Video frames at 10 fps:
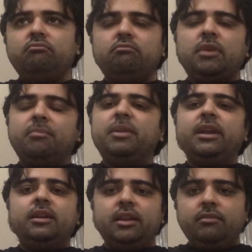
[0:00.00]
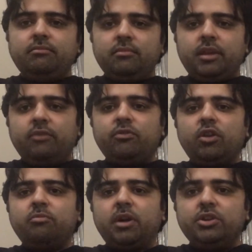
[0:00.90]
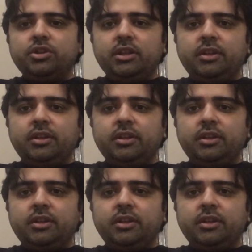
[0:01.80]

completely, if not partially.